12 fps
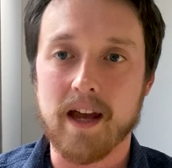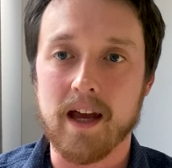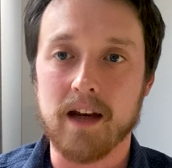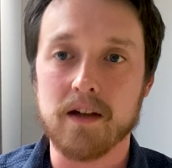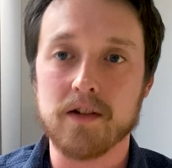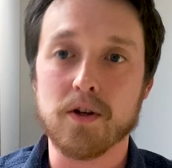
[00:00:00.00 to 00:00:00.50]

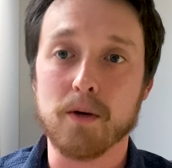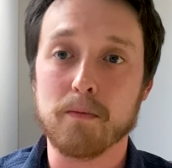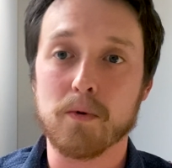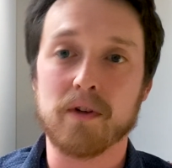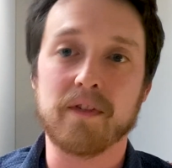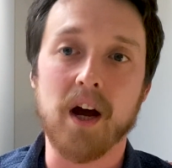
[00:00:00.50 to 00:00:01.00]
and adopt
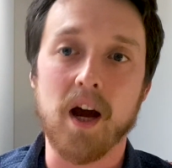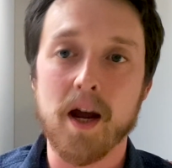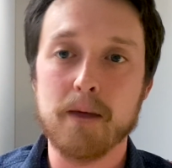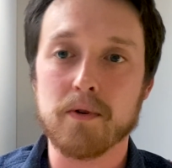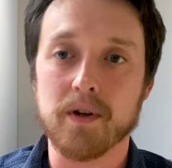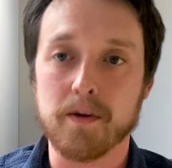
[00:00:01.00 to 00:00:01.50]
more of a
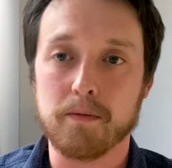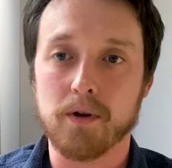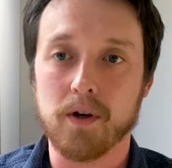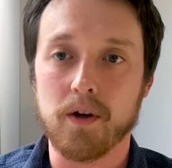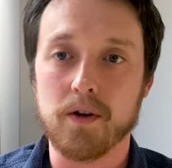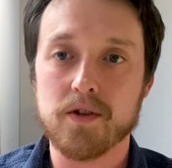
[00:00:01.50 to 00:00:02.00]
hybrid
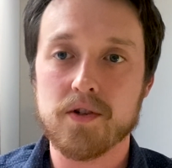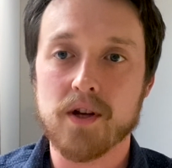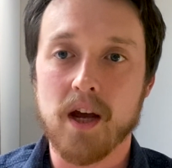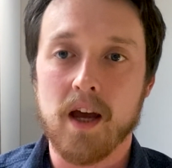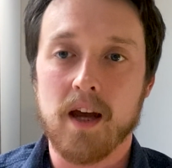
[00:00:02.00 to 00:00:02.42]
approach,